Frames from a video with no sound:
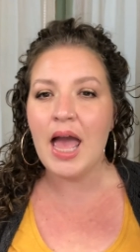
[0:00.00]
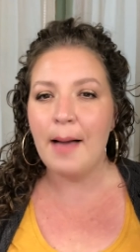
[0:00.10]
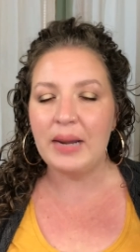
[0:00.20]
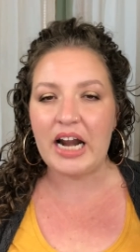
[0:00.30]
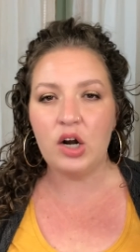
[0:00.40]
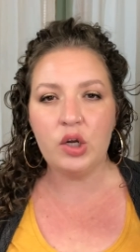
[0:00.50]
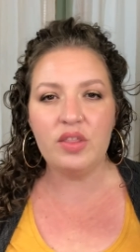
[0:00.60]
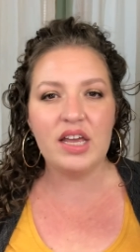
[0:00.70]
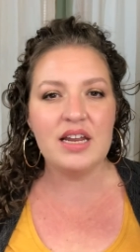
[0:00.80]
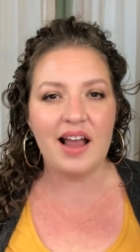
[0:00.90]
but I don't know
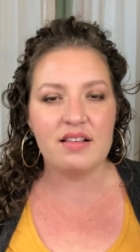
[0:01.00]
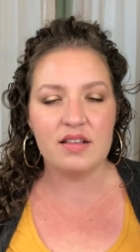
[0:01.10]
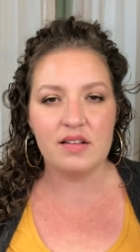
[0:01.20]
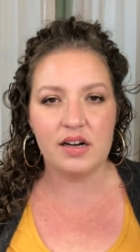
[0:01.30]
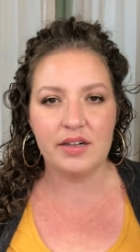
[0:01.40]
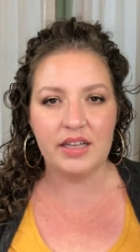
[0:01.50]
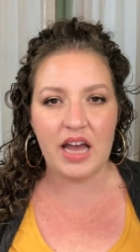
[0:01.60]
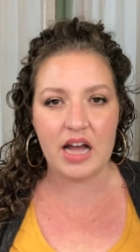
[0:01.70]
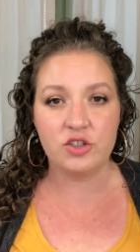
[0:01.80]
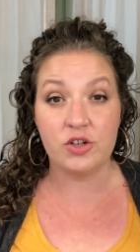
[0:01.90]
that he necessarily
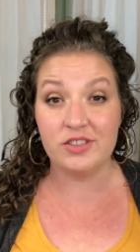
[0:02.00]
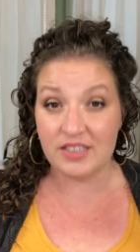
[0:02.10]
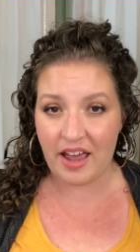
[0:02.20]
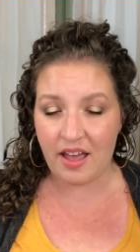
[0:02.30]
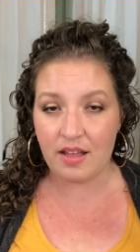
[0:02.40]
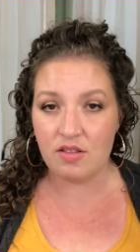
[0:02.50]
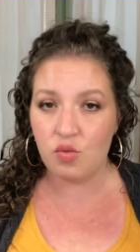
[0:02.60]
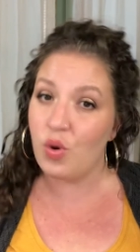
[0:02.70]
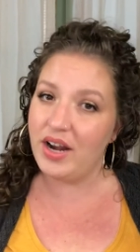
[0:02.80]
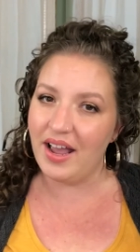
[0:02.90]
understands
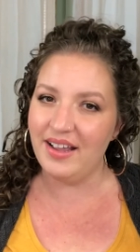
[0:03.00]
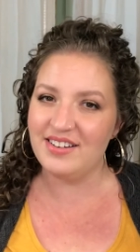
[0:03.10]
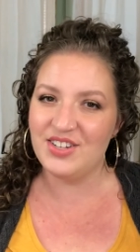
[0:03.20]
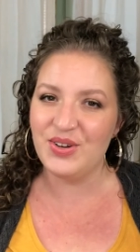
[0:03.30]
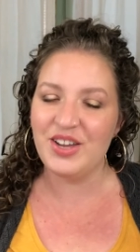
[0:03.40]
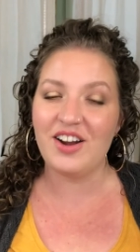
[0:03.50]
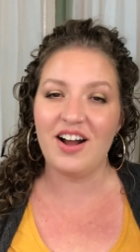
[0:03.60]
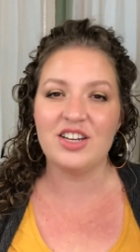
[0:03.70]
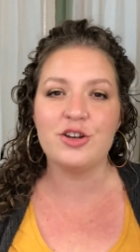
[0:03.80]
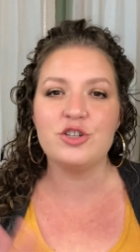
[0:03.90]
what I do here
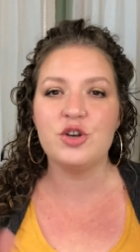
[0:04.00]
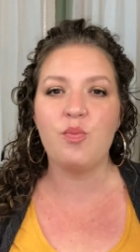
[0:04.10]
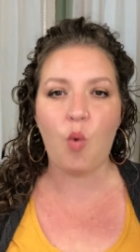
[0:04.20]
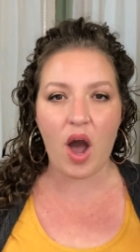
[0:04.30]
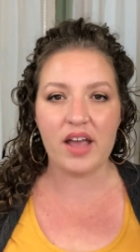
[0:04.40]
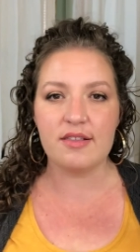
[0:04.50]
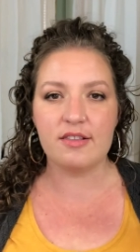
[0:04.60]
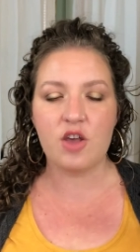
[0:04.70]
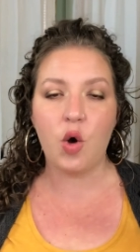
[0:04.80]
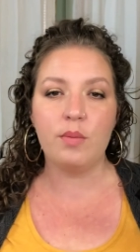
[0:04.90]
on YouTube, why it's
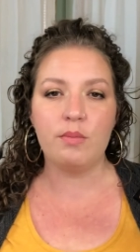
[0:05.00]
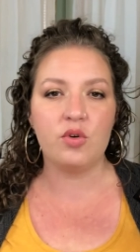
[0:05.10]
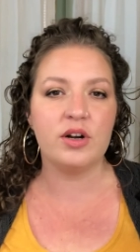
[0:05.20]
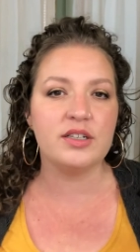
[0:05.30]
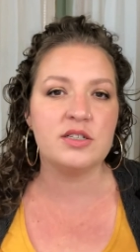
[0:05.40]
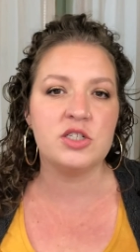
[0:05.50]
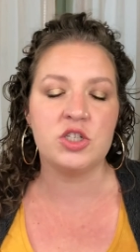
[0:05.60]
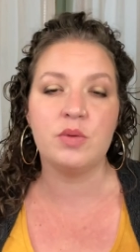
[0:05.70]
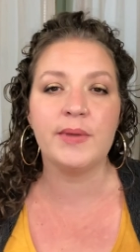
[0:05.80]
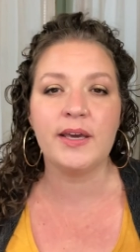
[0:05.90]
so important
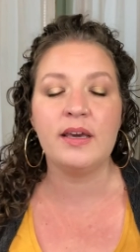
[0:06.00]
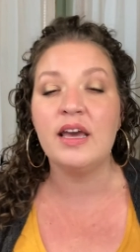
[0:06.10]
to me